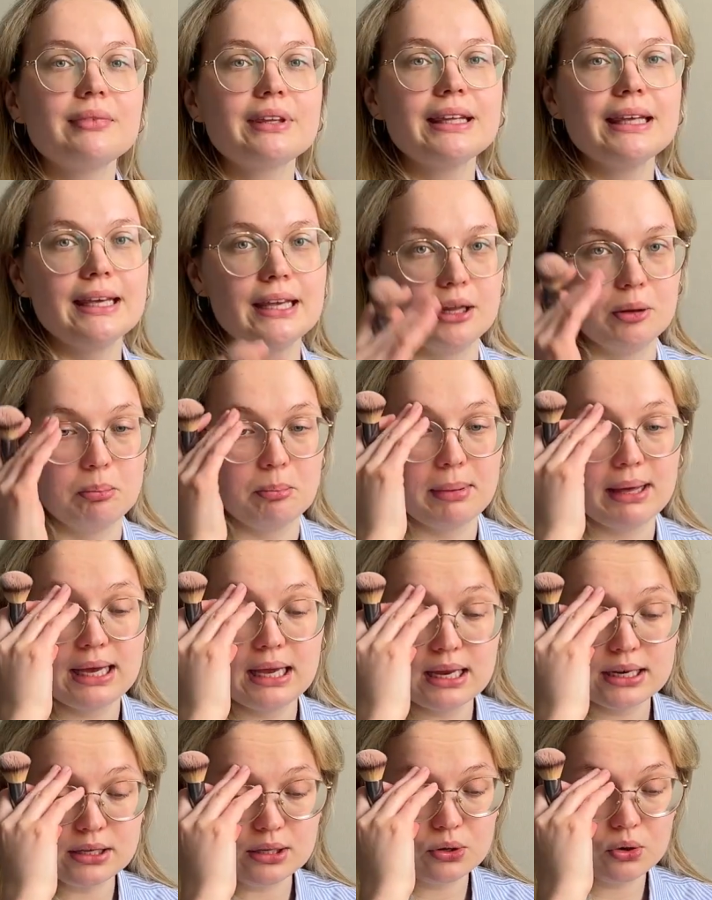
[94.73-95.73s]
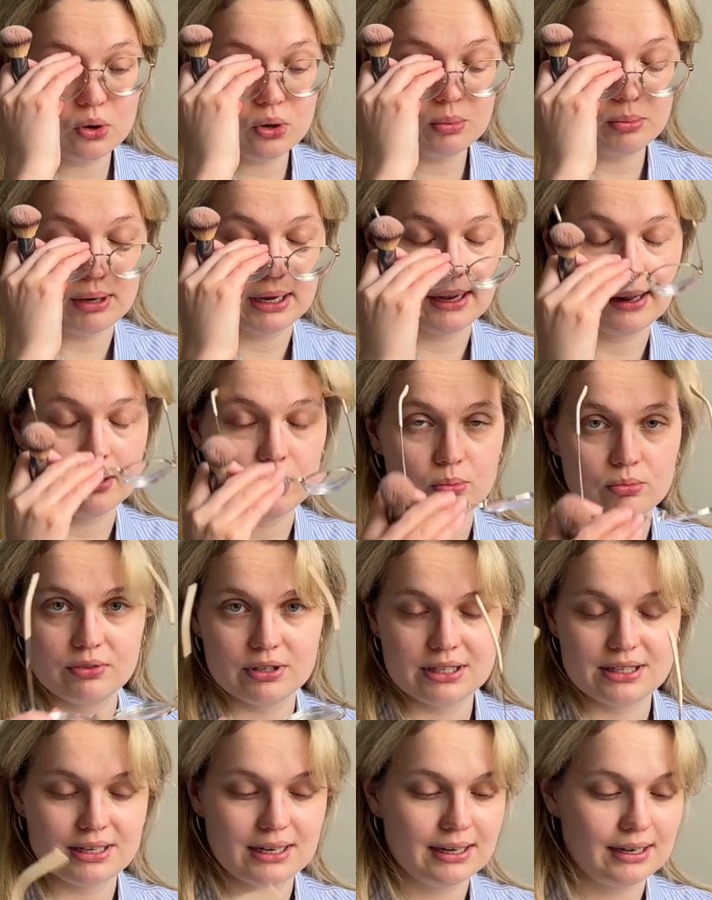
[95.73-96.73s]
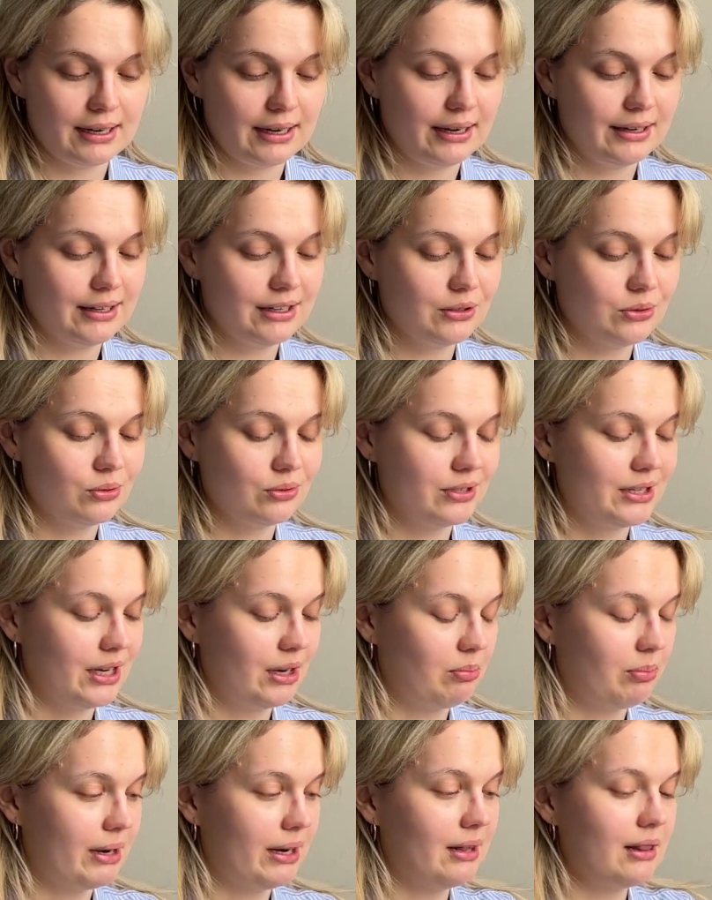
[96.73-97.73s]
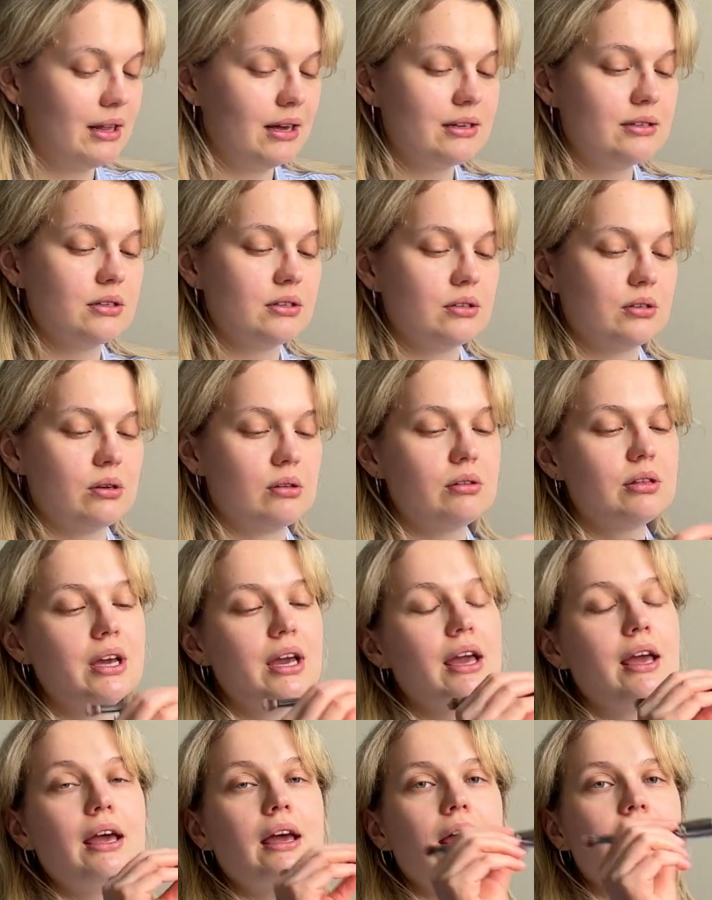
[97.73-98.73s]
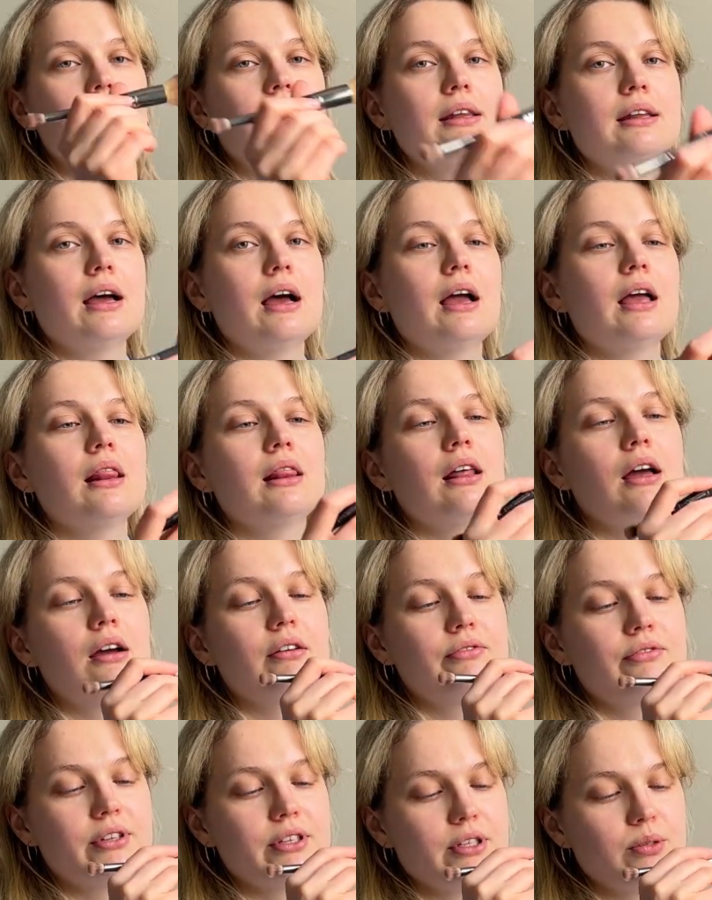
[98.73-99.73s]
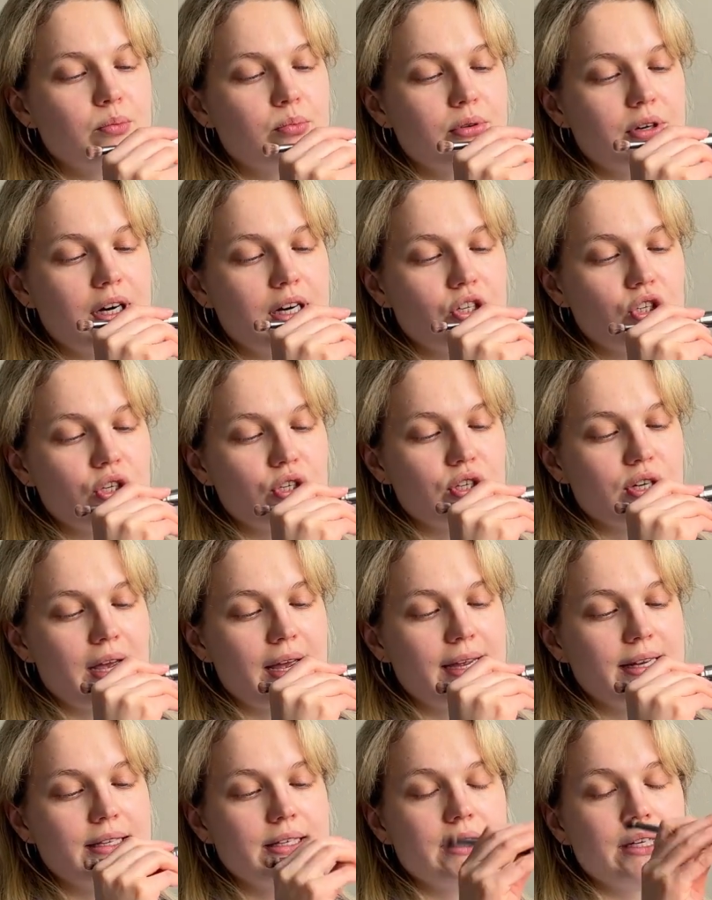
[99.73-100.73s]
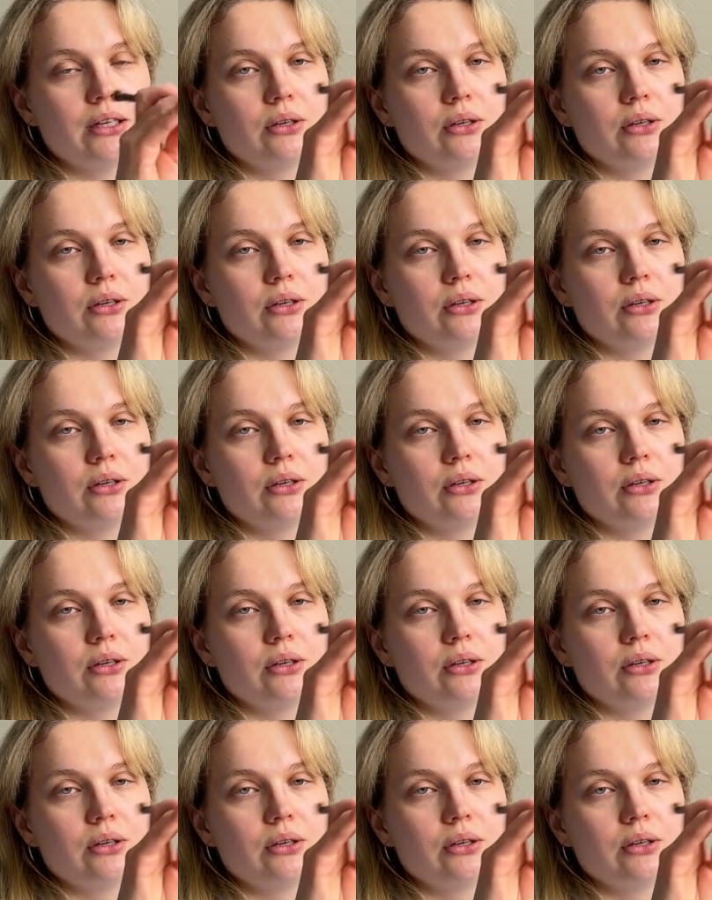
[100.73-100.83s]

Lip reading: in medium, and obviously I need to take my glasses off. And I love this brush, it's IT